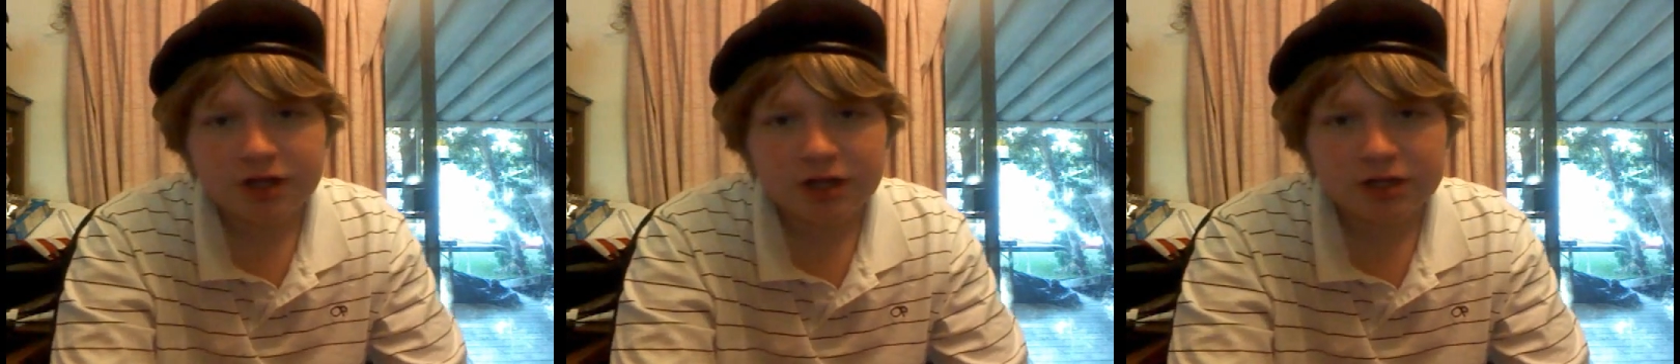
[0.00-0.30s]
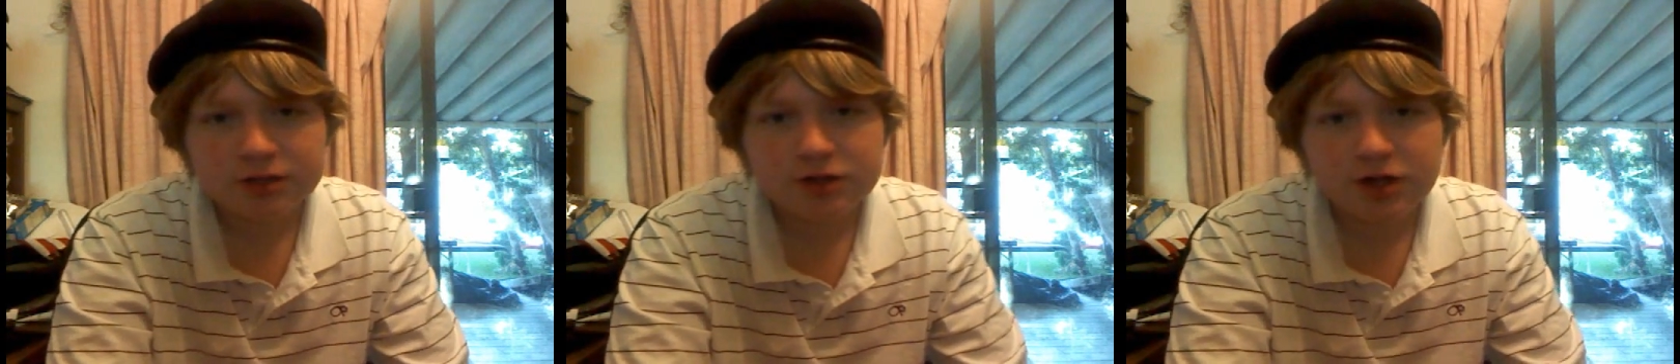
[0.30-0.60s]
kind
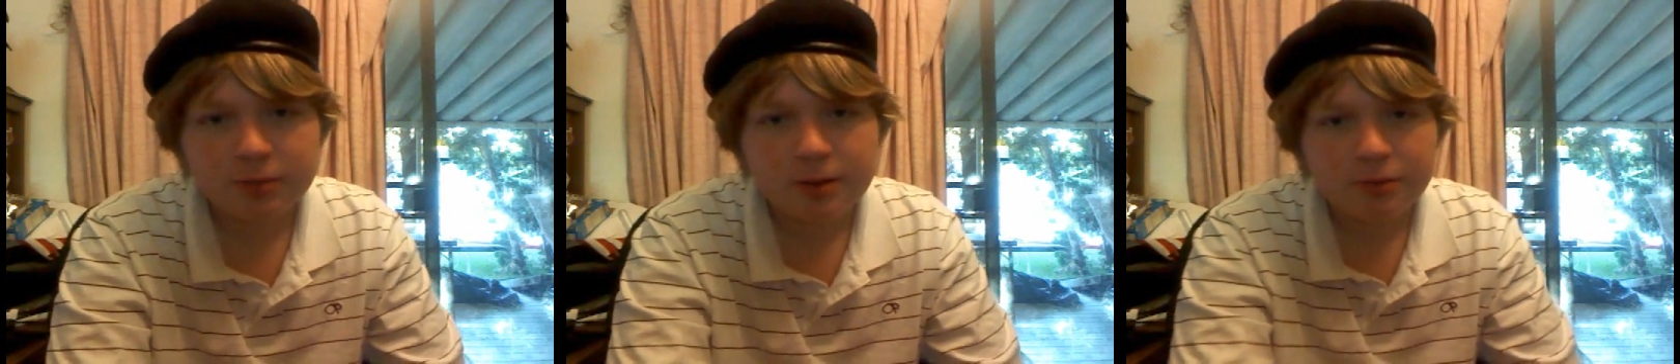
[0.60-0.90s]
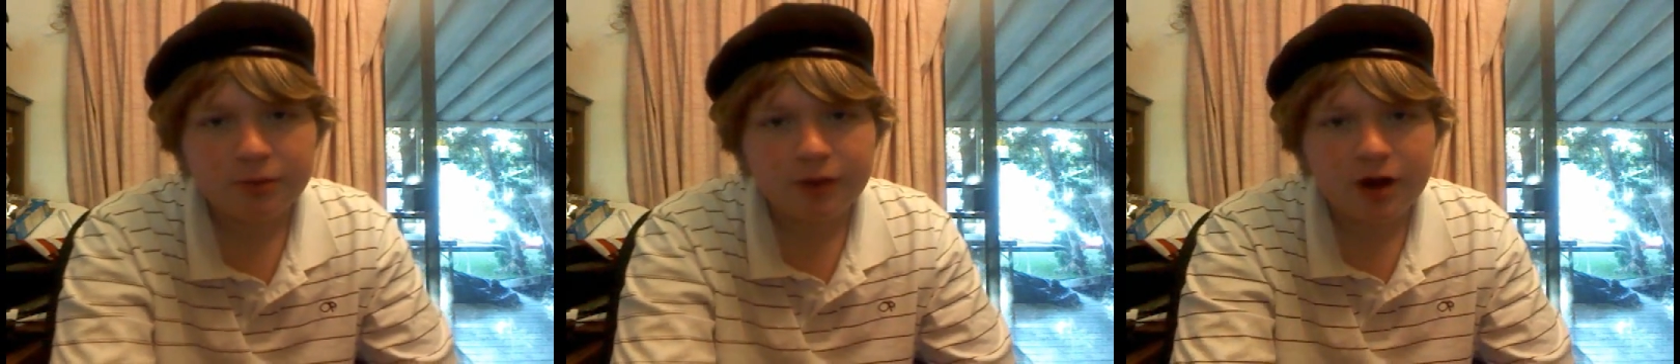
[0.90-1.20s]
of tell
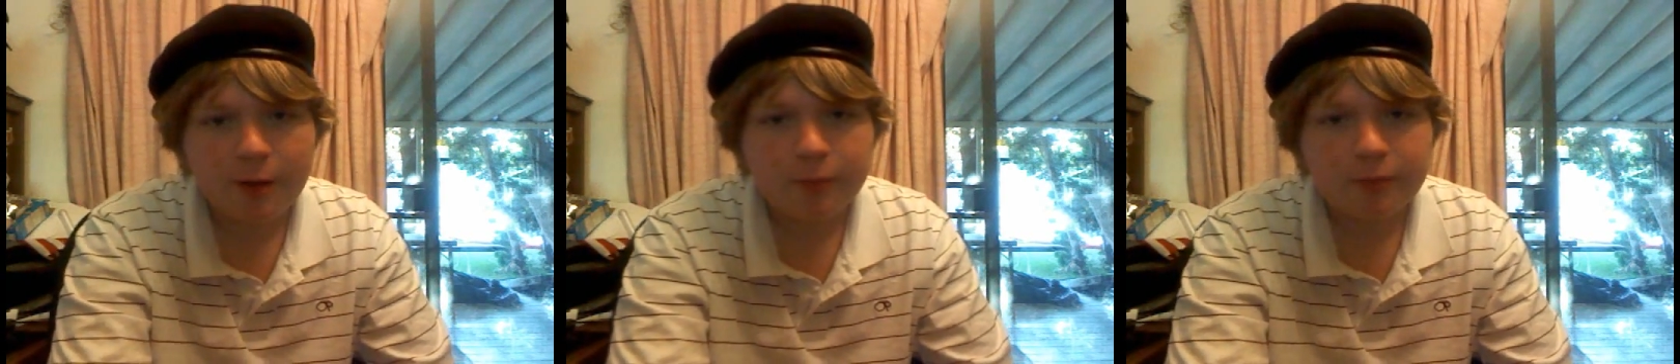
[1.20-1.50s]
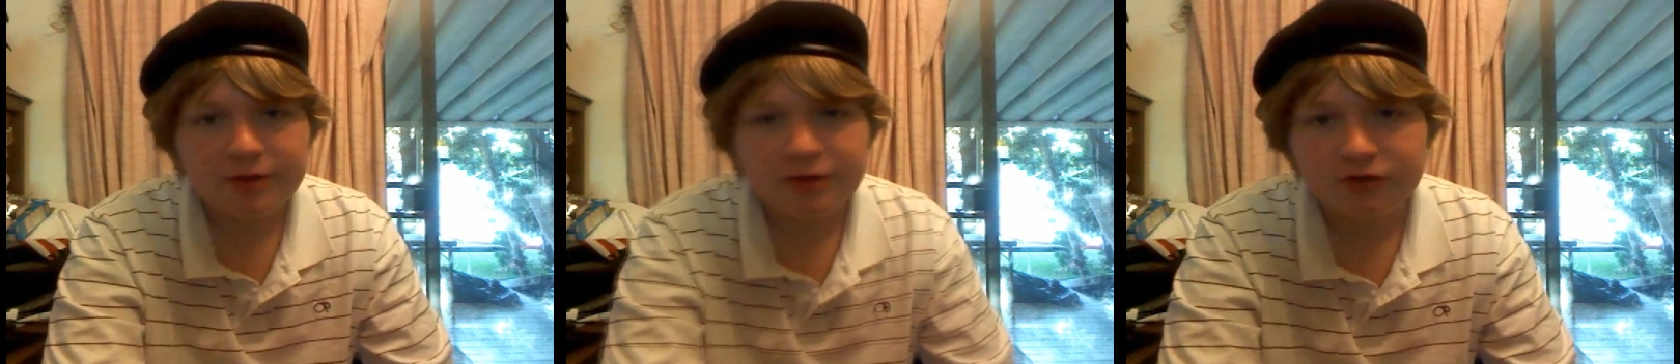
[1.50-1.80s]
people what hop
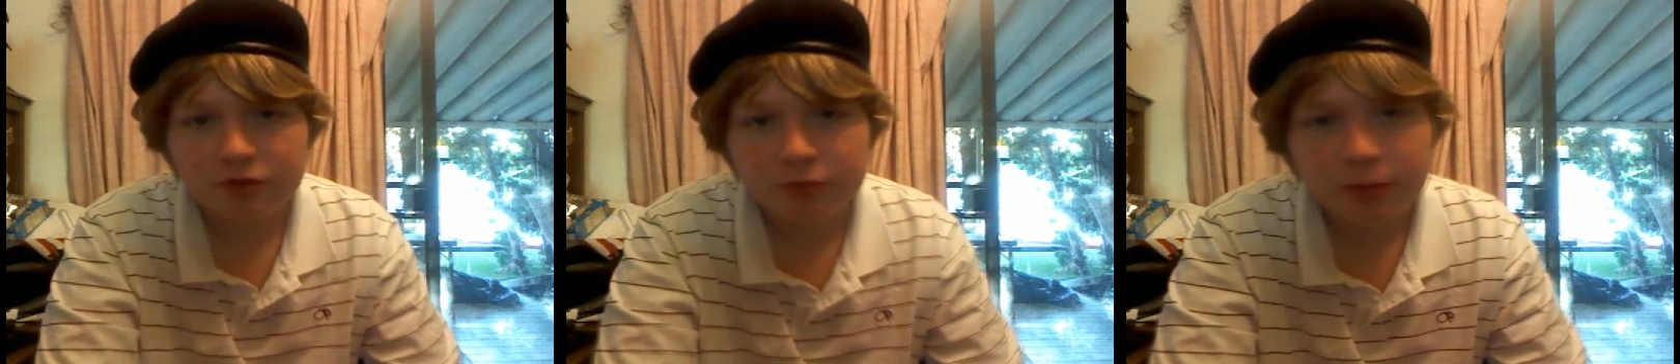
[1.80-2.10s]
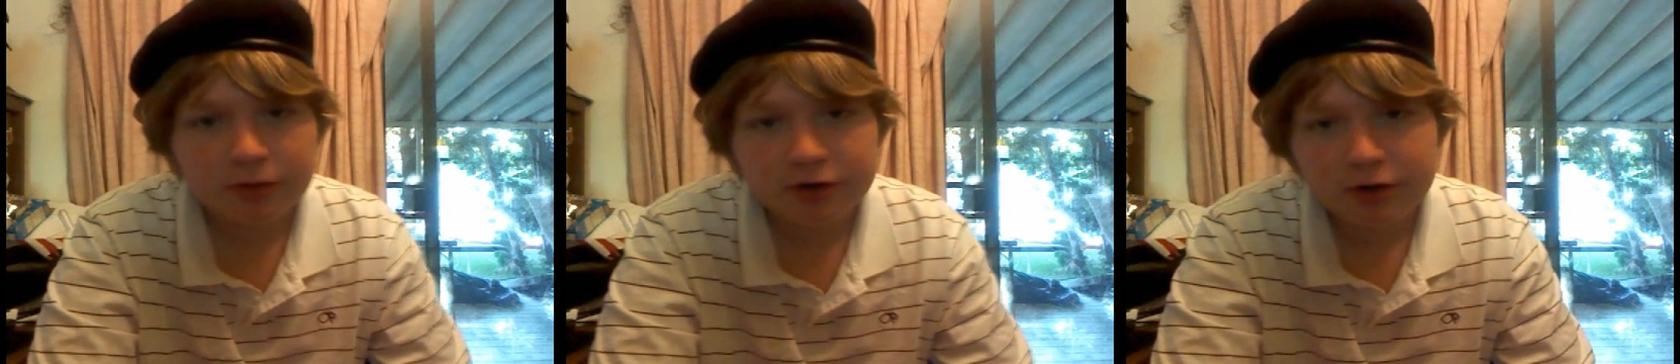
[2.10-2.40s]
up is for those
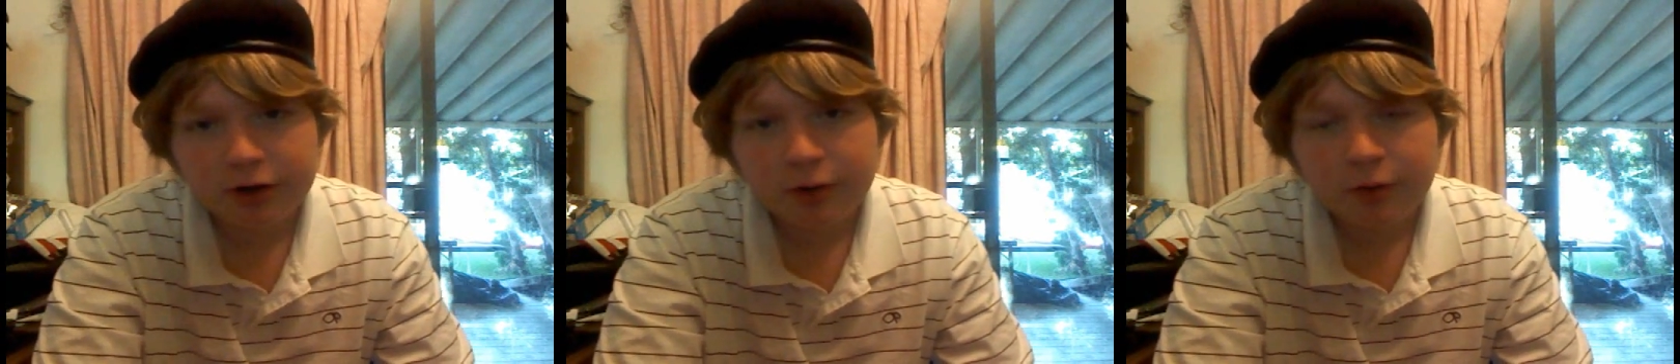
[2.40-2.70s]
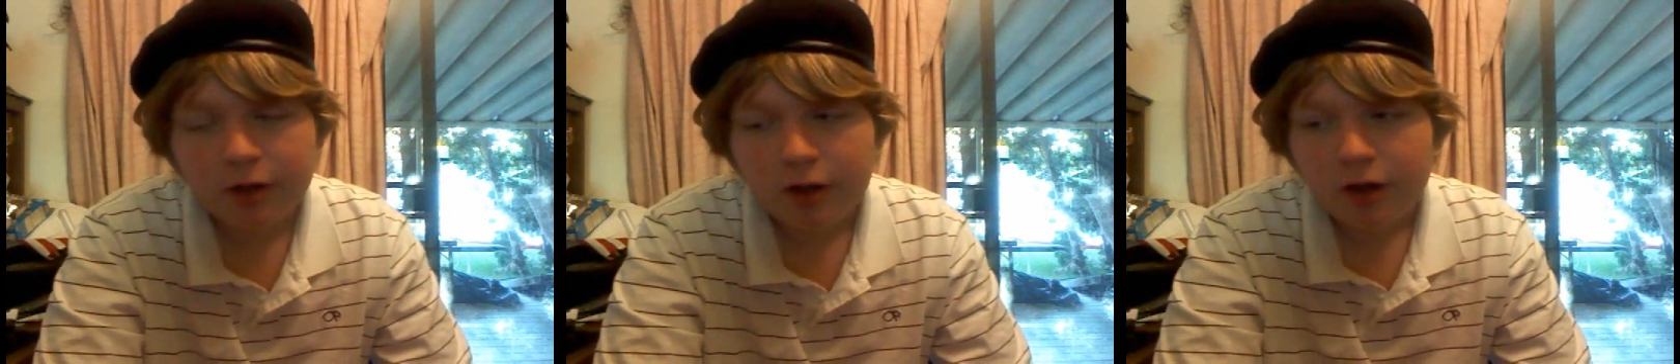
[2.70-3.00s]
people that don't
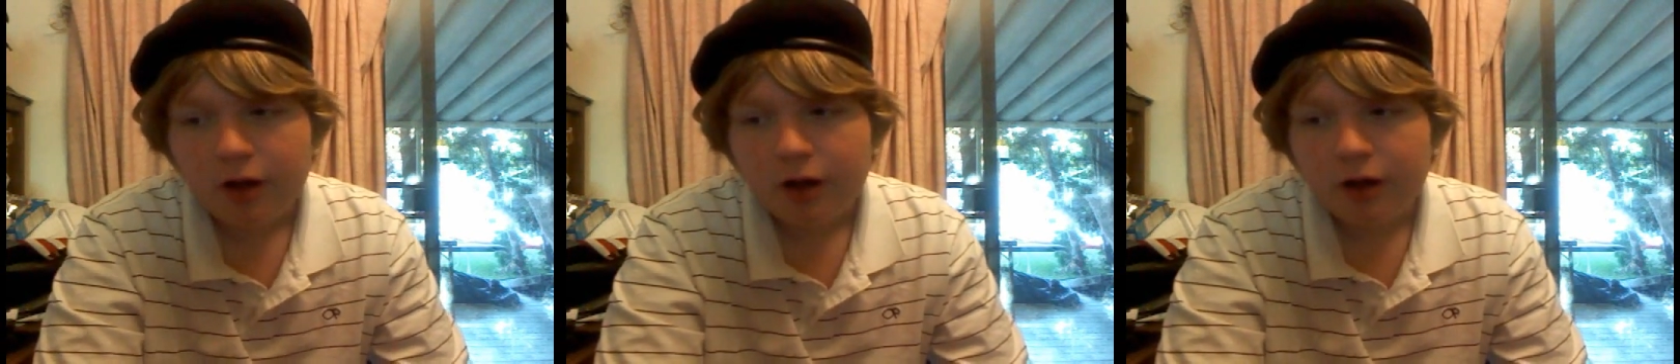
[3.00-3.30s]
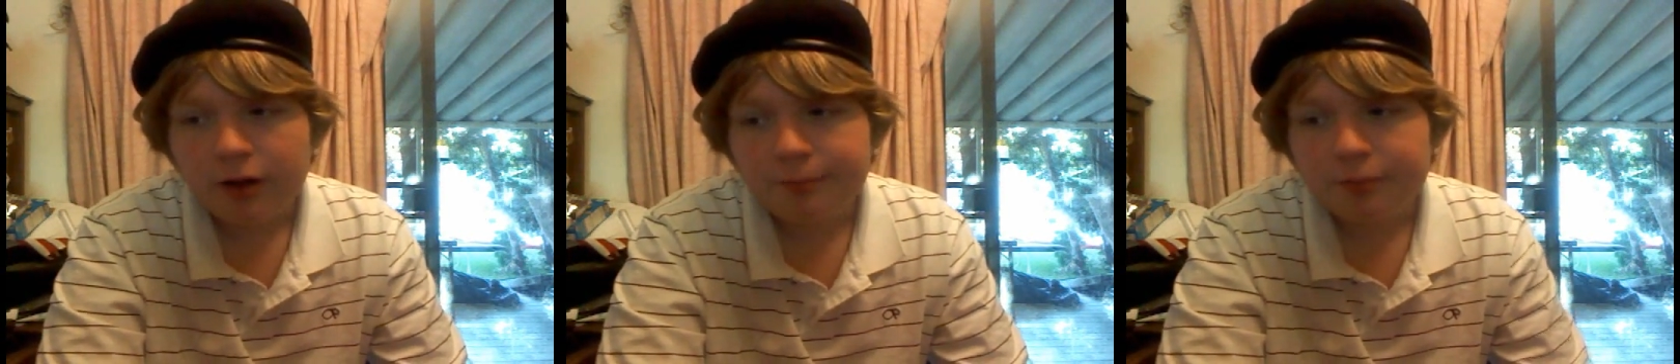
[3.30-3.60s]

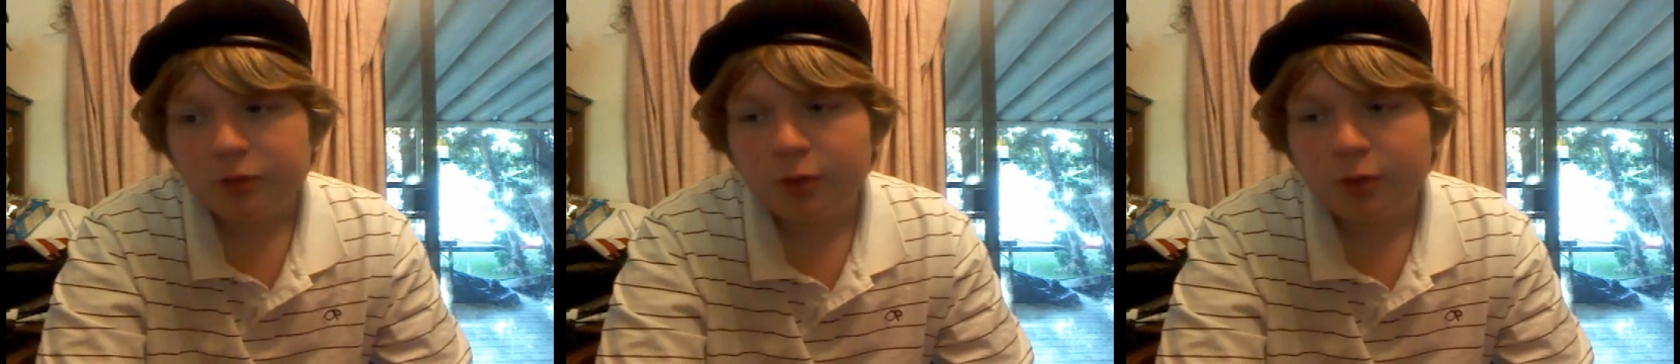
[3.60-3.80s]
know.